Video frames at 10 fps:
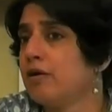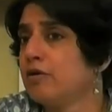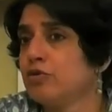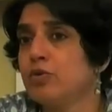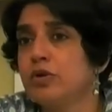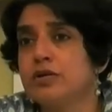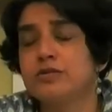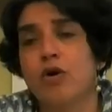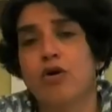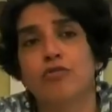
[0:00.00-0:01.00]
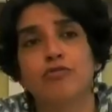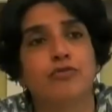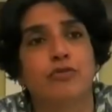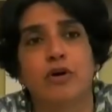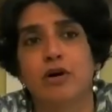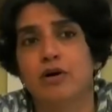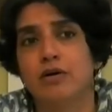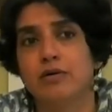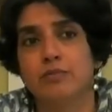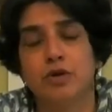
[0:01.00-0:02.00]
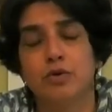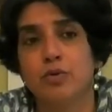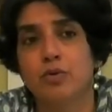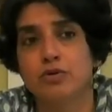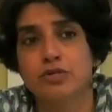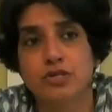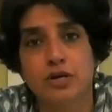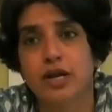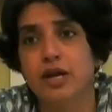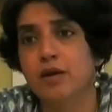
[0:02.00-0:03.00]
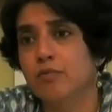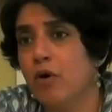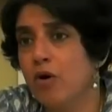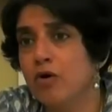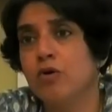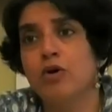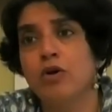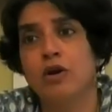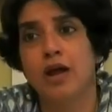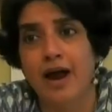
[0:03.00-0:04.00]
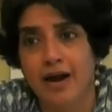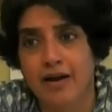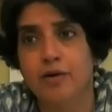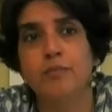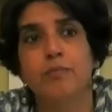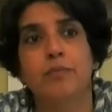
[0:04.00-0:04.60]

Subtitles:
rulers of Turkic, Mongol, Arab,